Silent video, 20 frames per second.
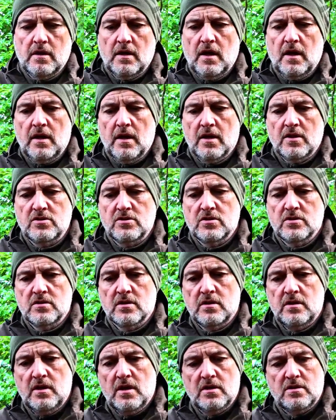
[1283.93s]
connections
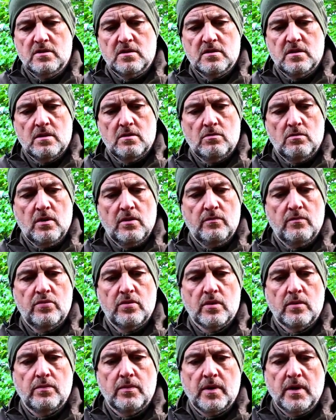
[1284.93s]
on the edges, they're all in
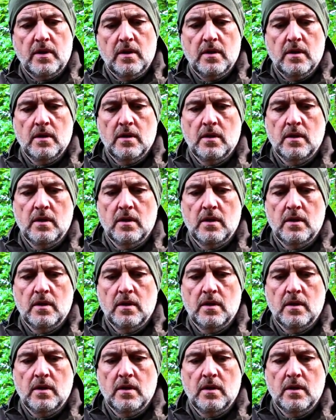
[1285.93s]
properly.